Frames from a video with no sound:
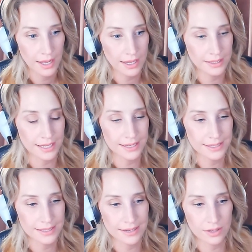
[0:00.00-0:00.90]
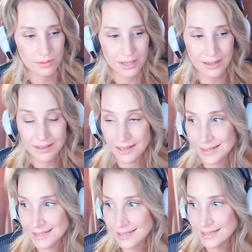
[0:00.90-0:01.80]
And Darcy says, oh, what, I got another
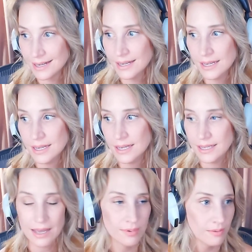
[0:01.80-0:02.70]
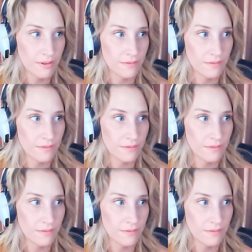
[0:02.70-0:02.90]
sister? Yeah, but